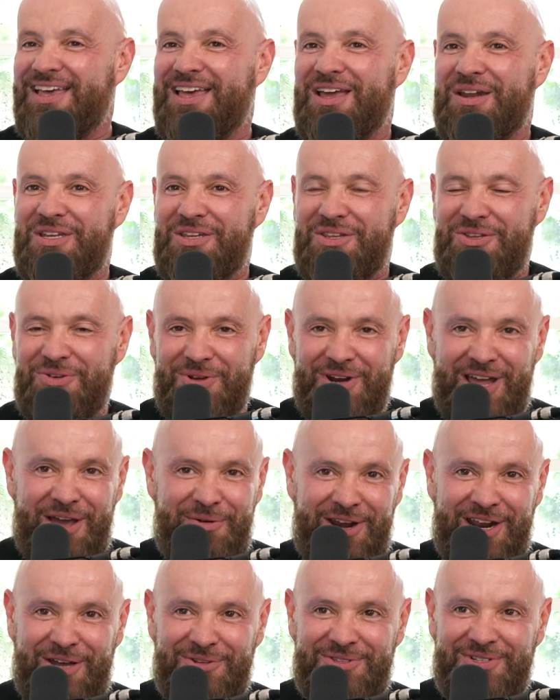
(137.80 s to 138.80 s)
And you and I
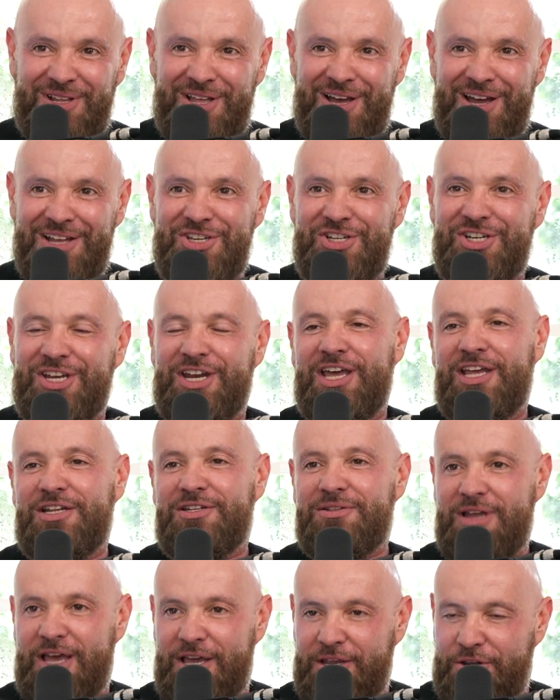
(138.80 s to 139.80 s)
went out to lunch, and
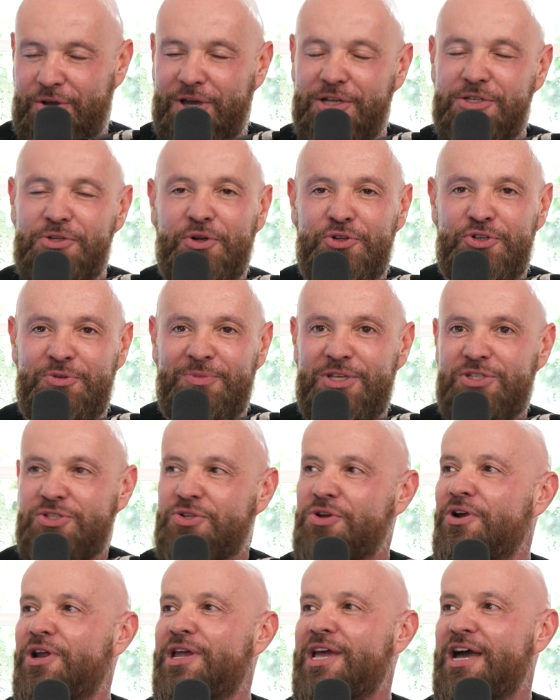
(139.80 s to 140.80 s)
I told you my
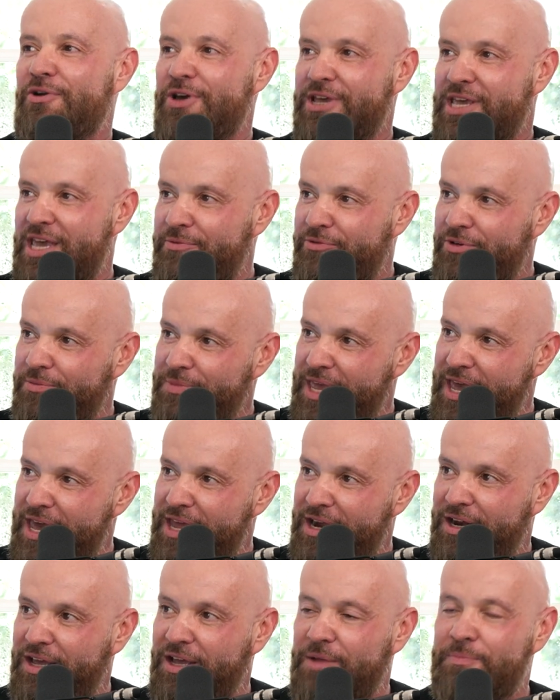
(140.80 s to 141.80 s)
story, how I came from
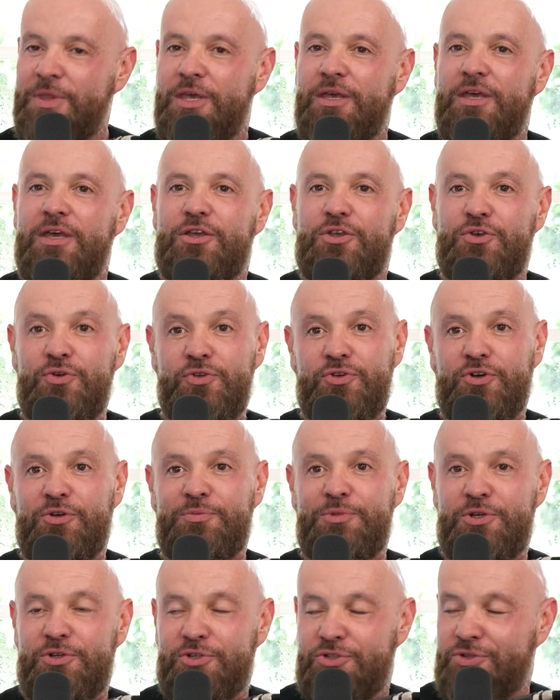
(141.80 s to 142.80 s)
Canada. You
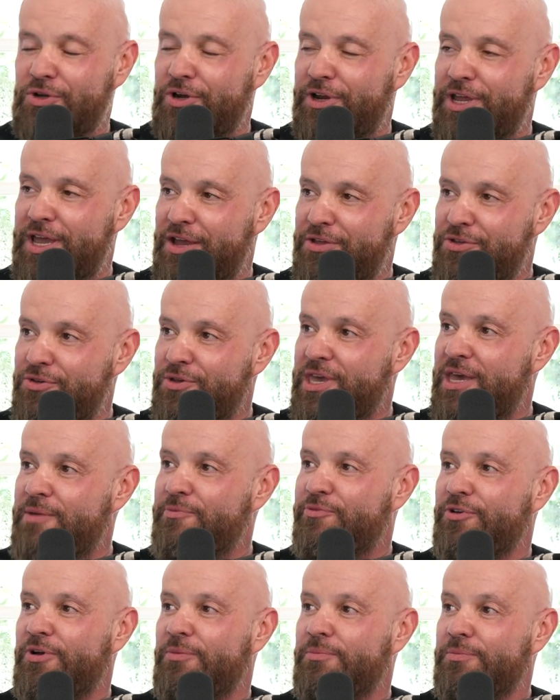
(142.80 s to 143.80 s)
told me your story, how you came
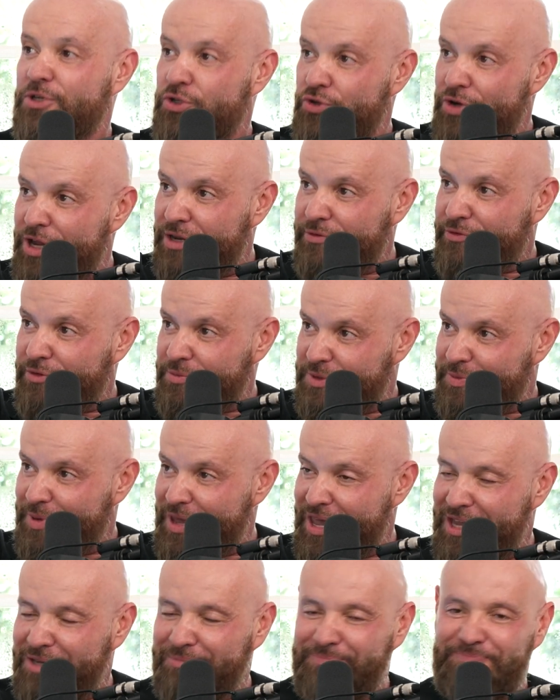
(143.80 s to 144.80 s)
from Madrid, from
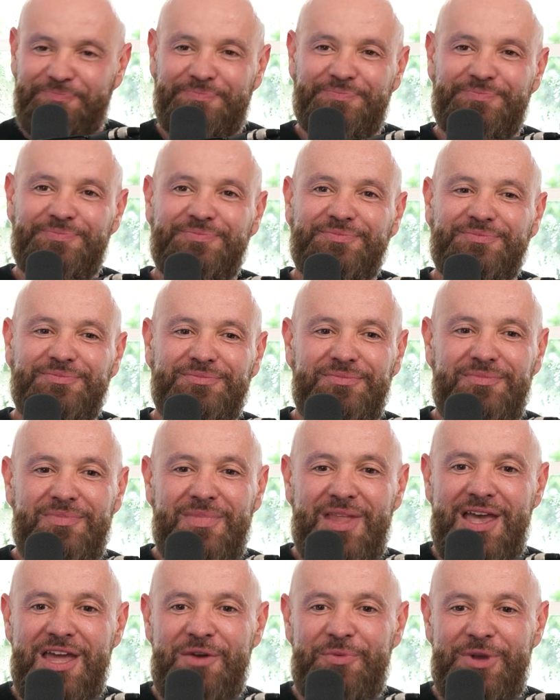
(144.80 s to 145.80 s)
Spain,
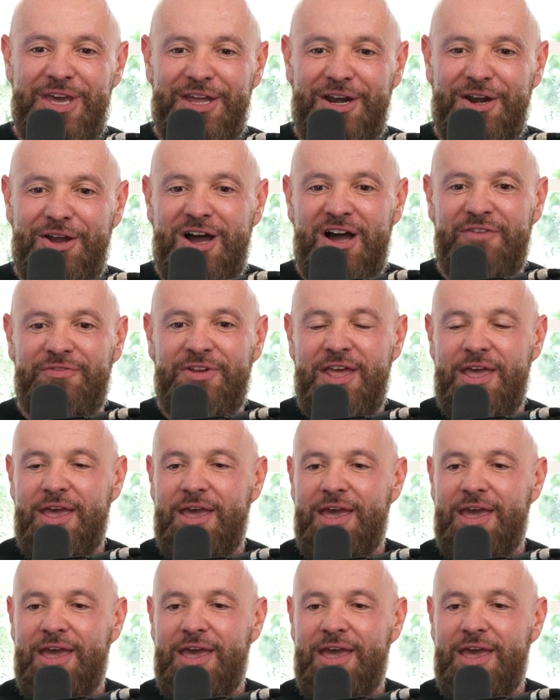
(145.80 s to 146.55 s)
and we hit it off.